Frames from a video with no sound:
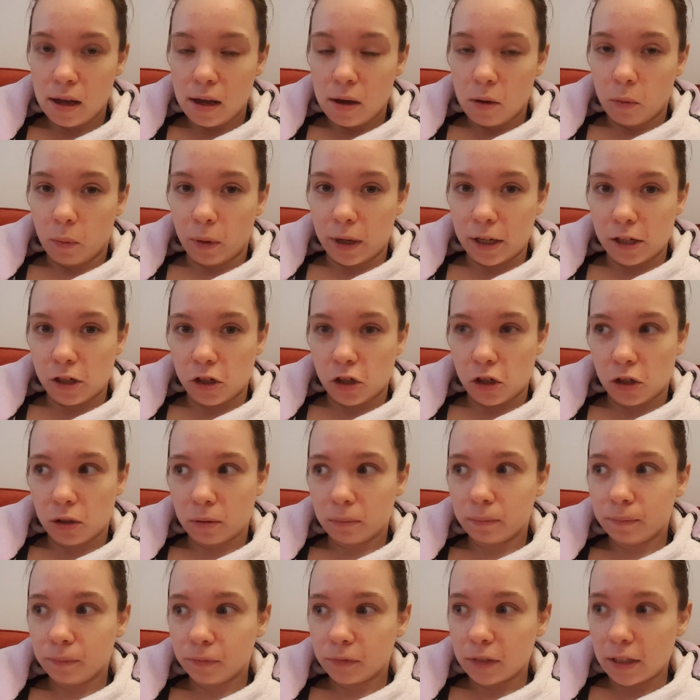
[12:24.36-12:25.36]
which
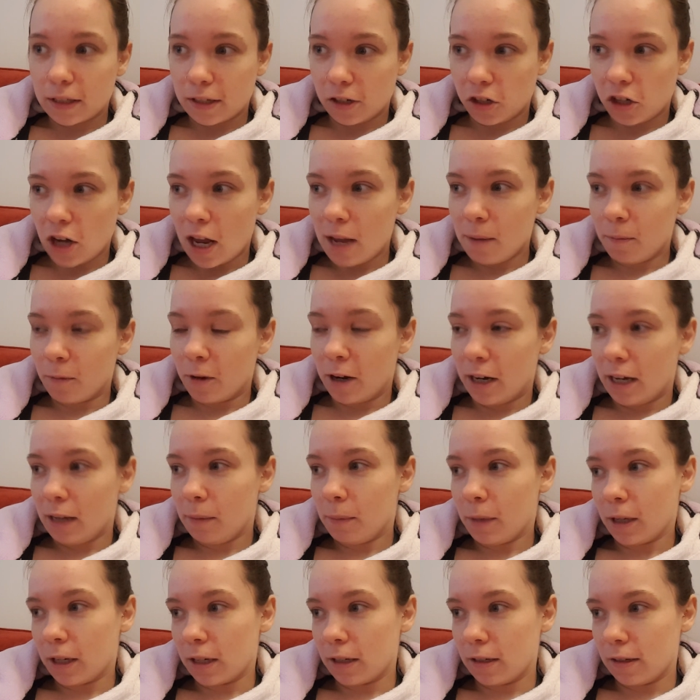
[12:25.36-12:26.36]
is a shame really,
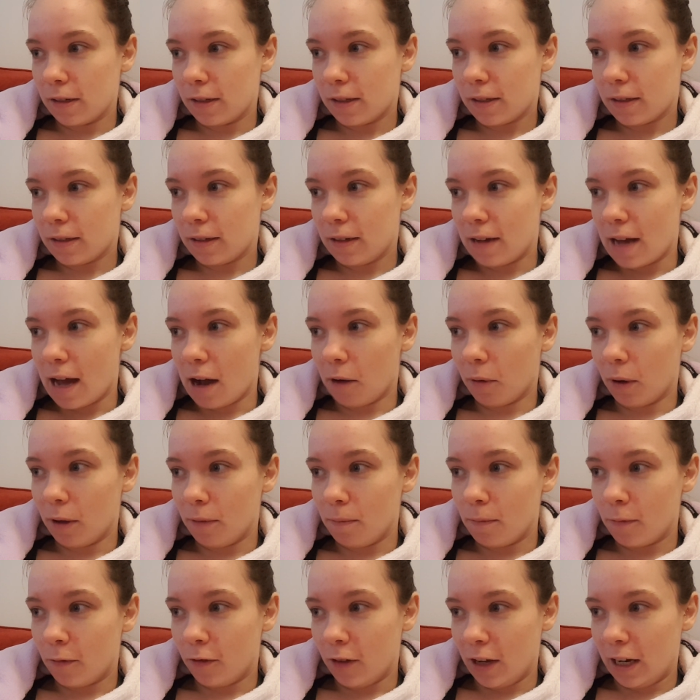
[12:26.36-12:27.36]
because now
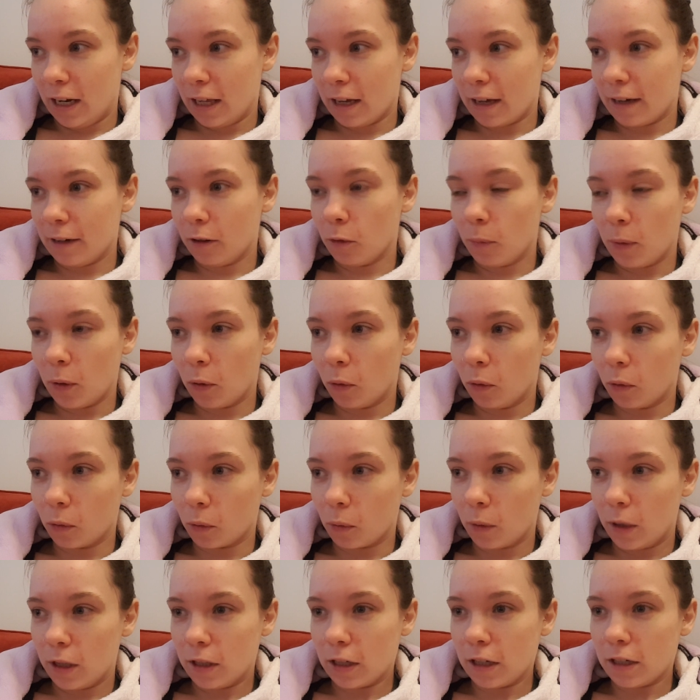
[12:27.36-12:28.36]
I'm feeling a little bit
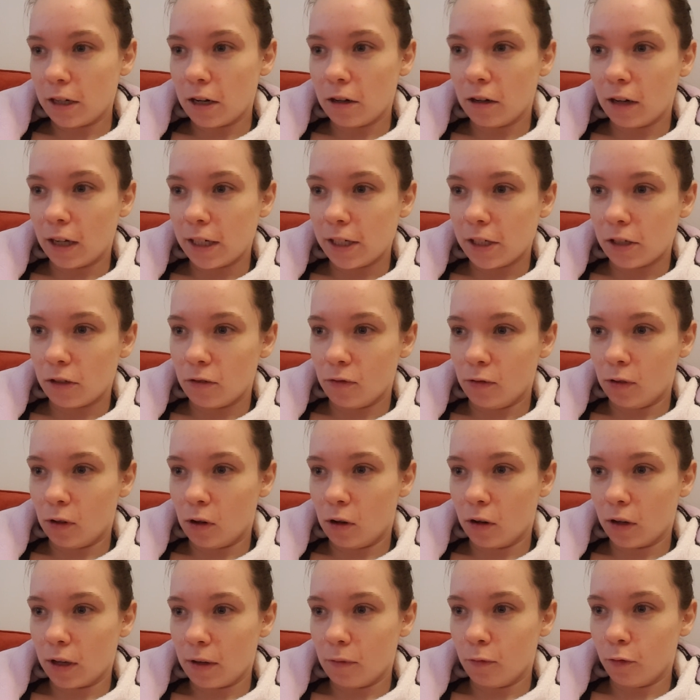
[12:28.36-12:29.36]
awkward. I don't like to
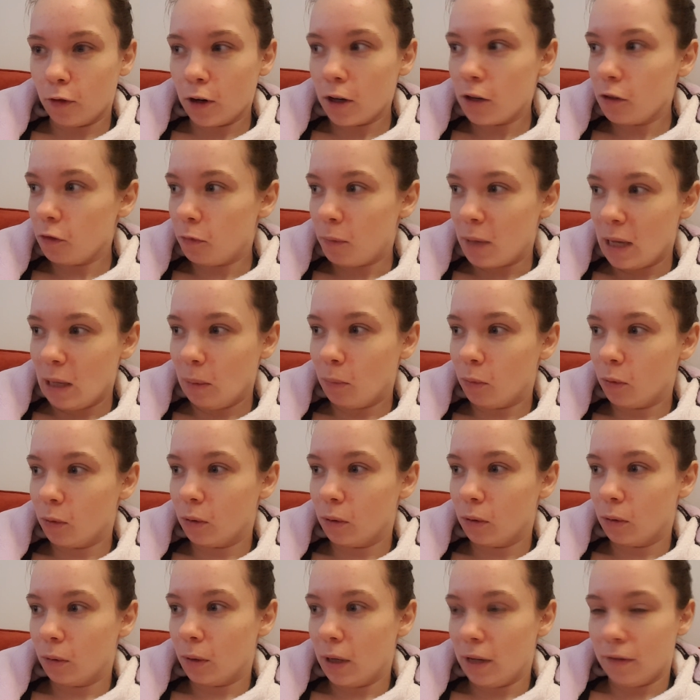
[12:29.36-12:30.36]
vlog in front of
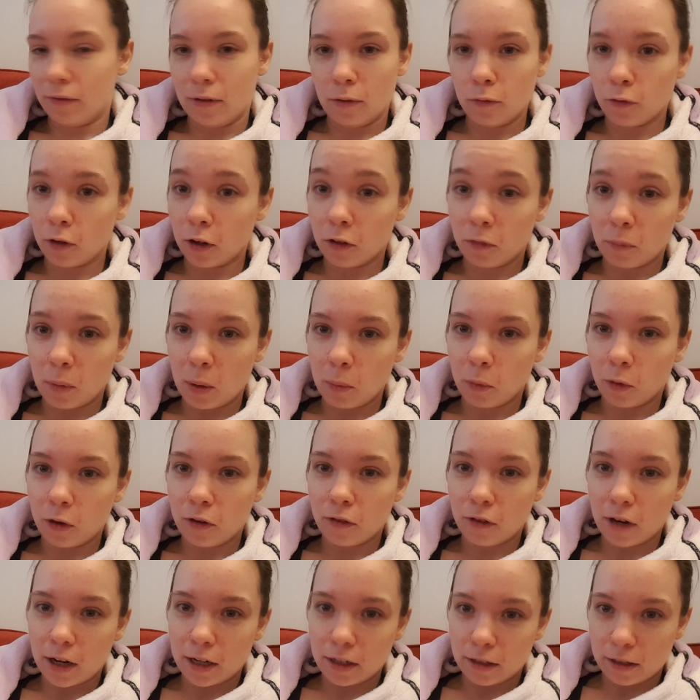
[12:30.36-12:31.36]
people, even in front of my
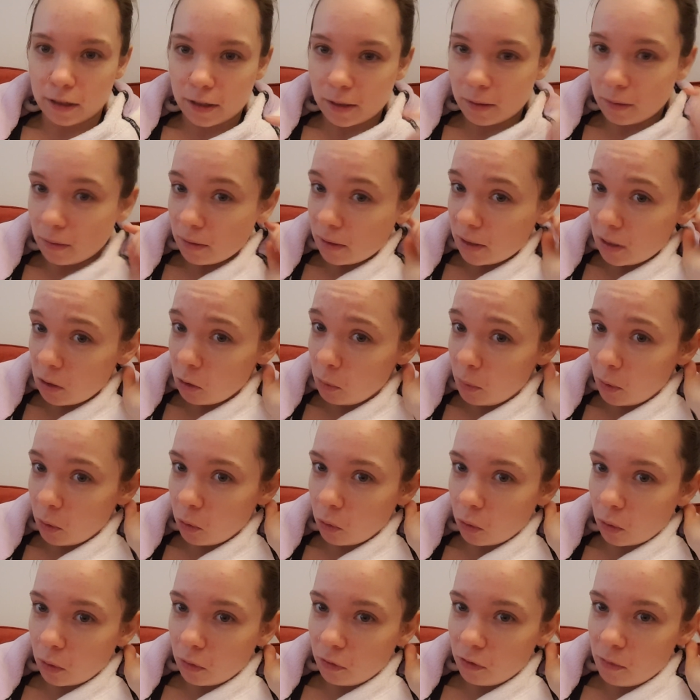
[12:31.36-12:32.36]
boyfriend. It's still a bit
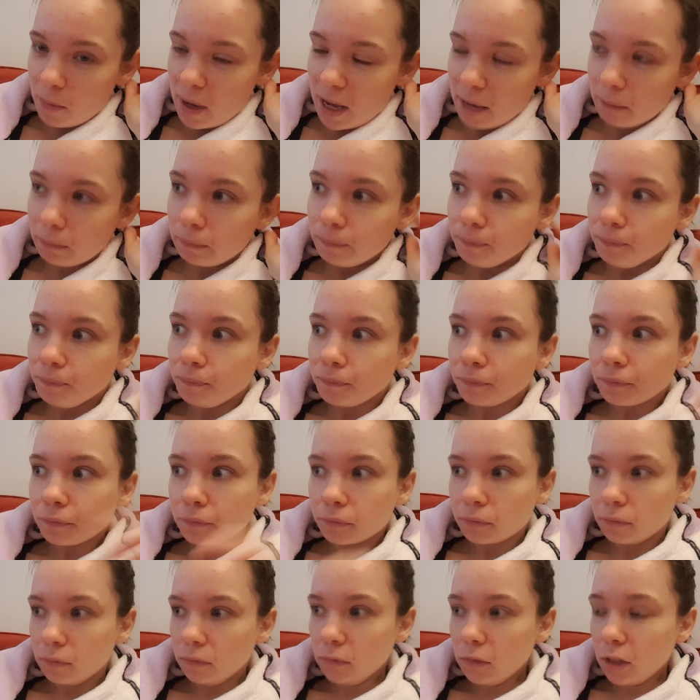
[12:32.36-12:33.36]
awkward for me,
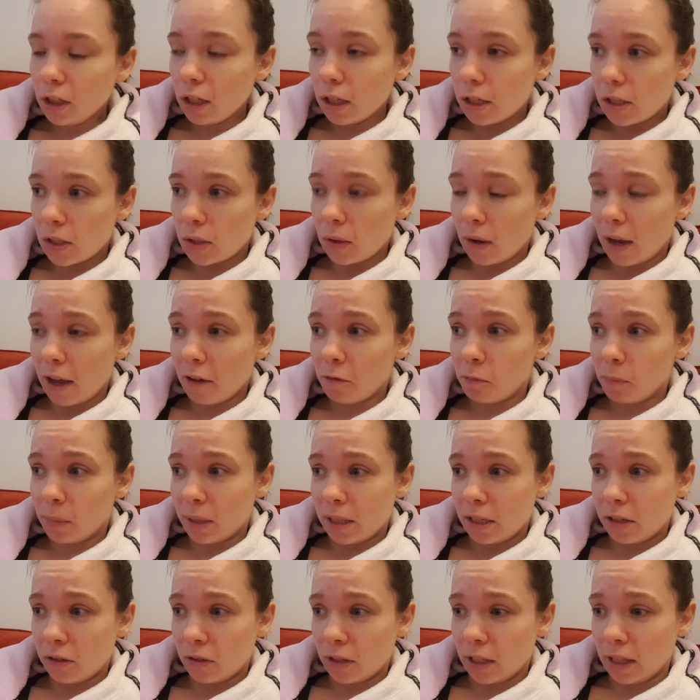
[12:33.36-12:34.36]
so I haven't
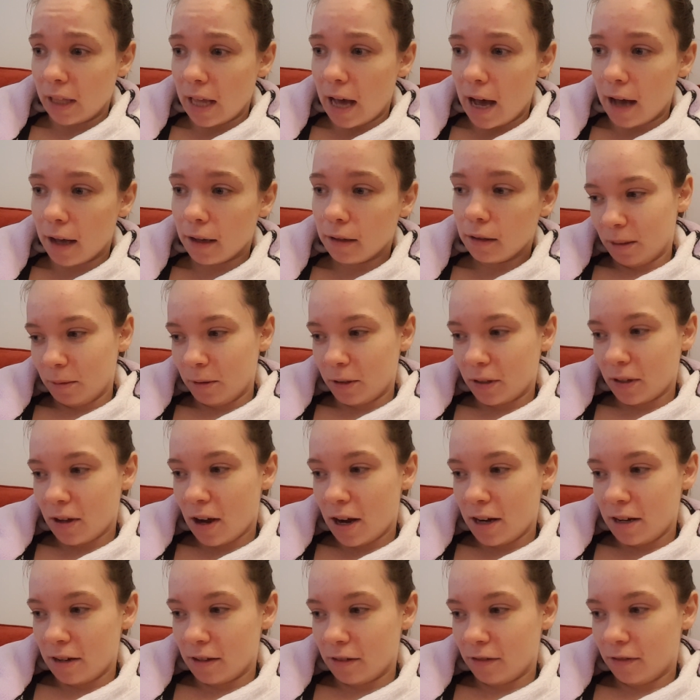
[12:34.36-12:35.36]
been doing that. I'm just
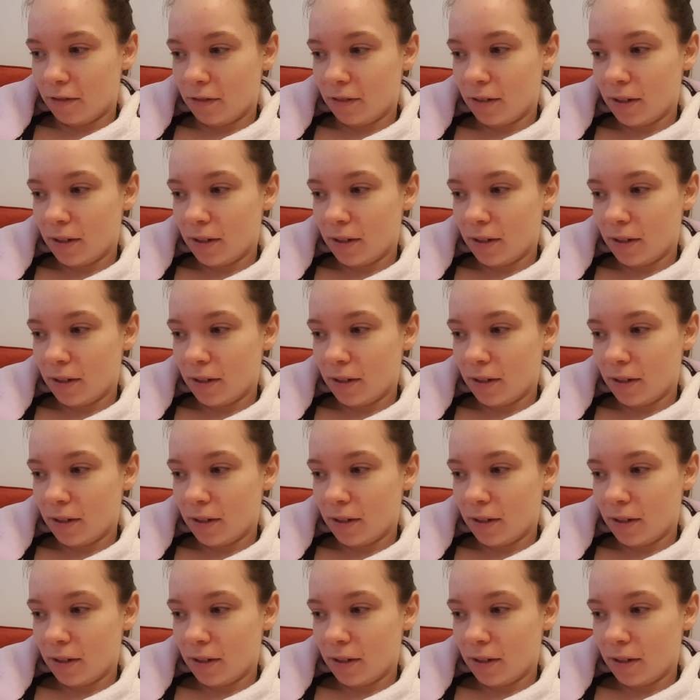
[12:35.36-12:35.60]
kind of